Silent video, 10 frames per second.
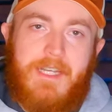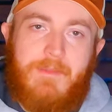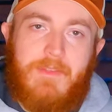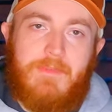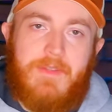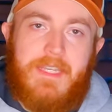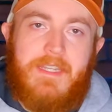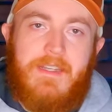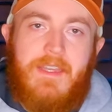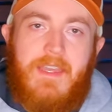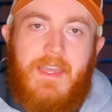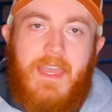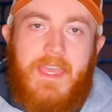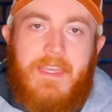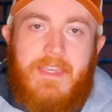name is Blaine,
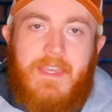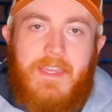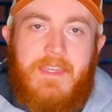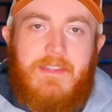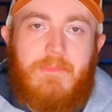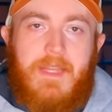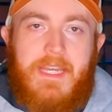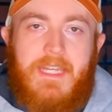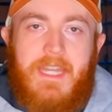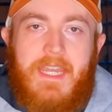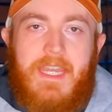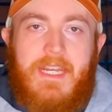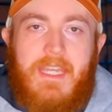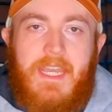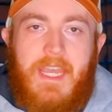aka The Plaid Lad,
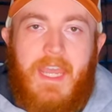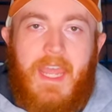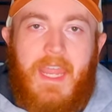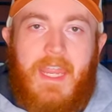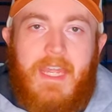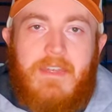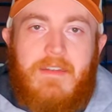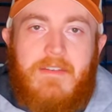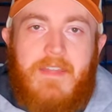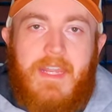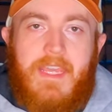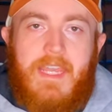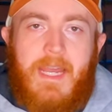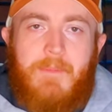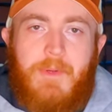and today
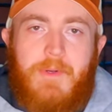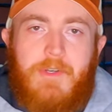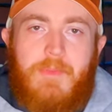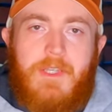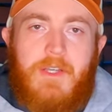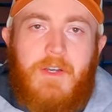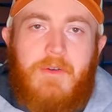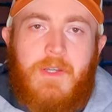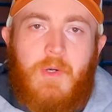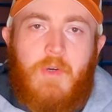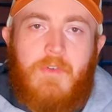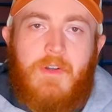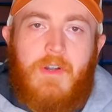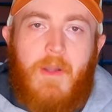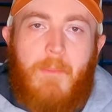I'm going to be going
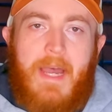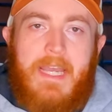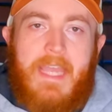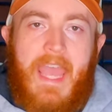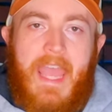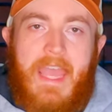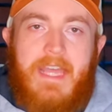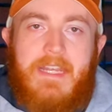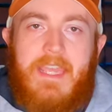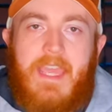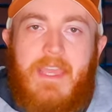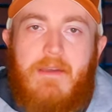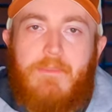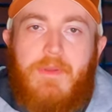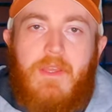over my at
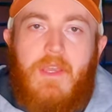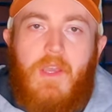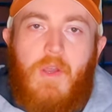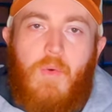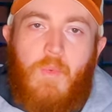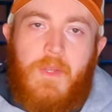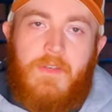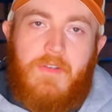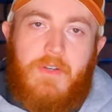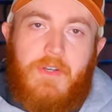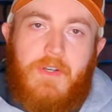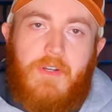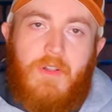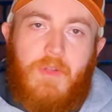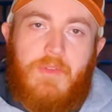camp winter
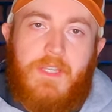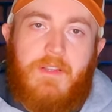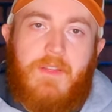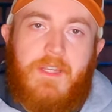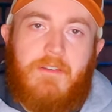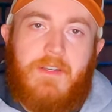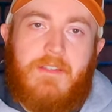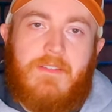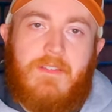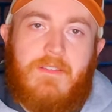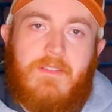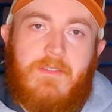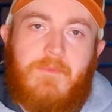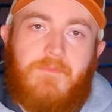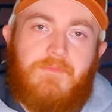clothing layering
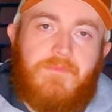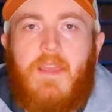system